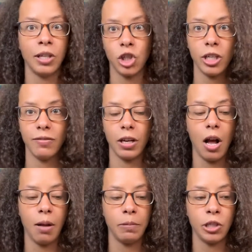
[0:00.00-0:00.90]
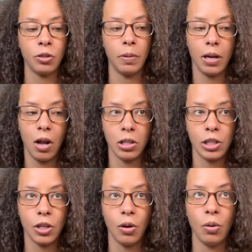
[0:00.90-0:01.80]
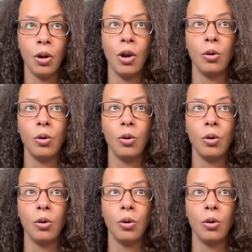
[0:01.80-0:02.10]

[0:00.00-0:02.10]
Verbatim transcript: achieve and accomplish, but also